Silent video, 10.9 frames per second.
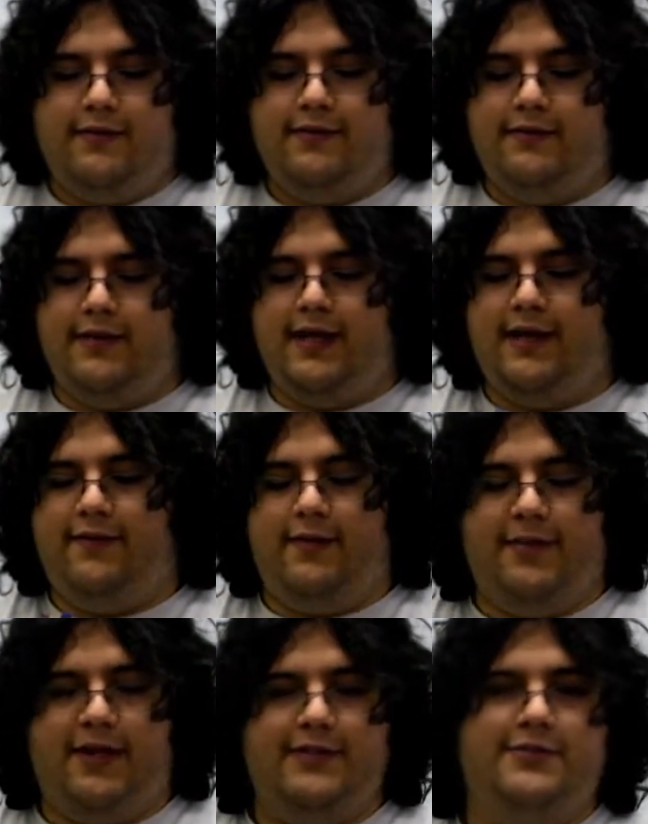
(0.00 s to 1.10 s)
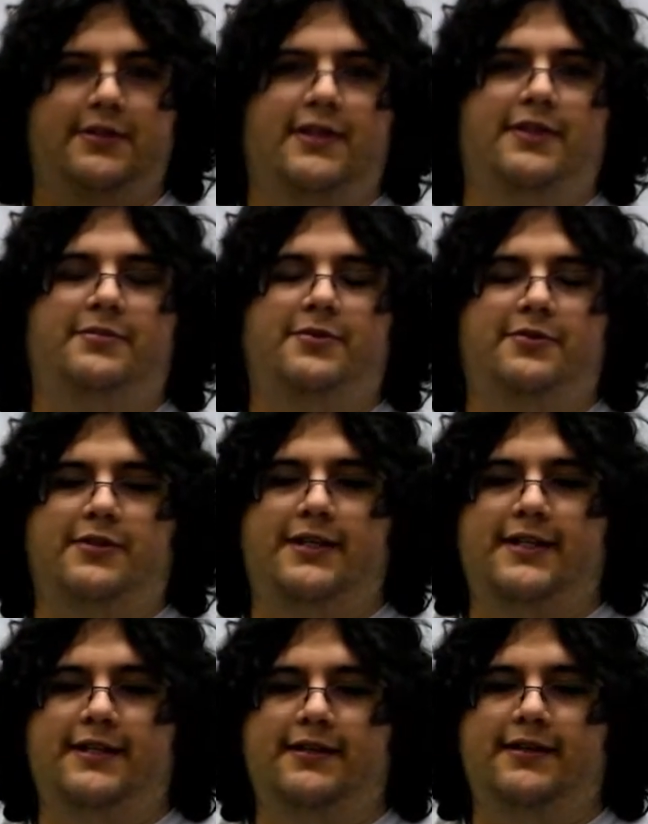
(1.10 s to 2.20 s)
we have a module on the
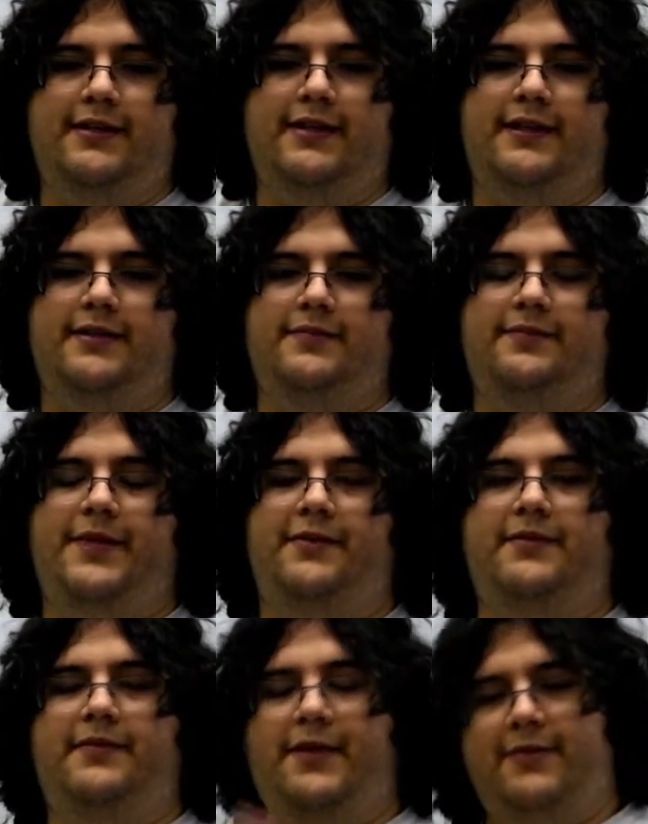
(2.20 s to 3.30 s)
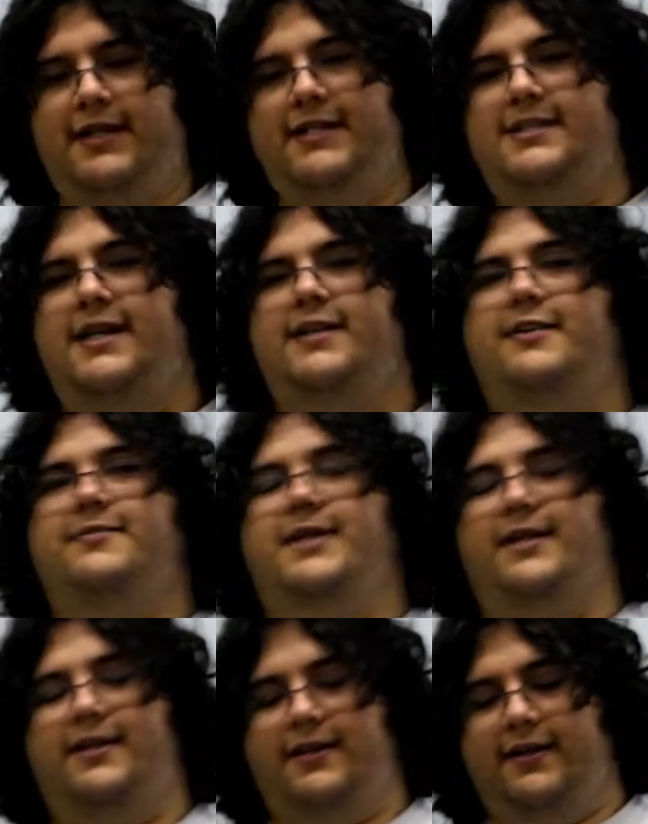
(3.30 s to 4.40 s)
board. They run in tandem, and
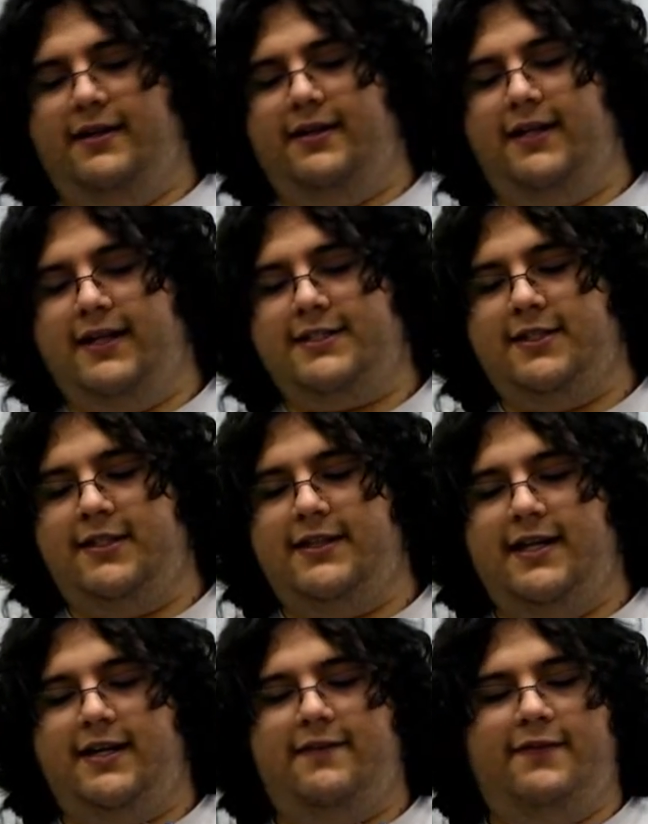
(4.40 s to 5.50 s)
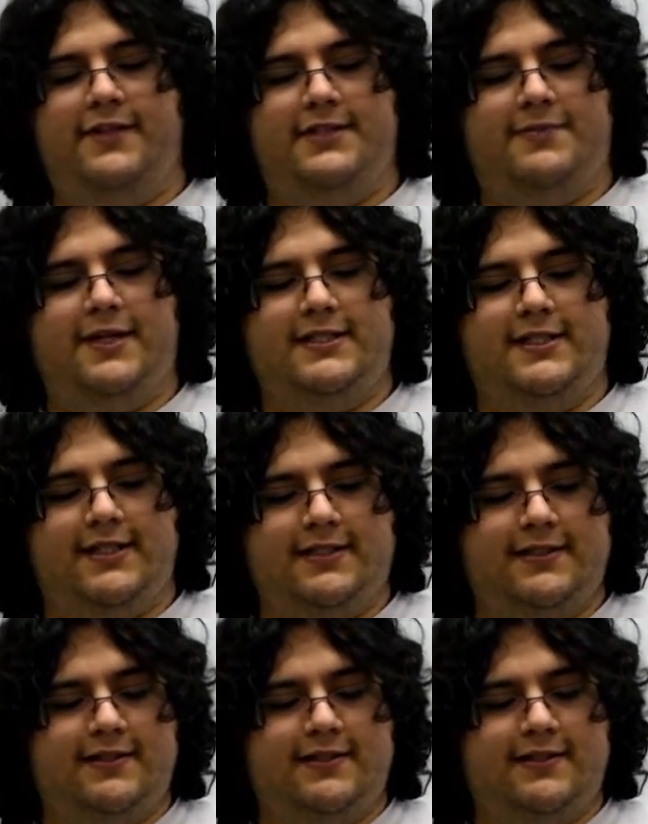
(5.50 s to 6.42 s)
it collects all the data for this project.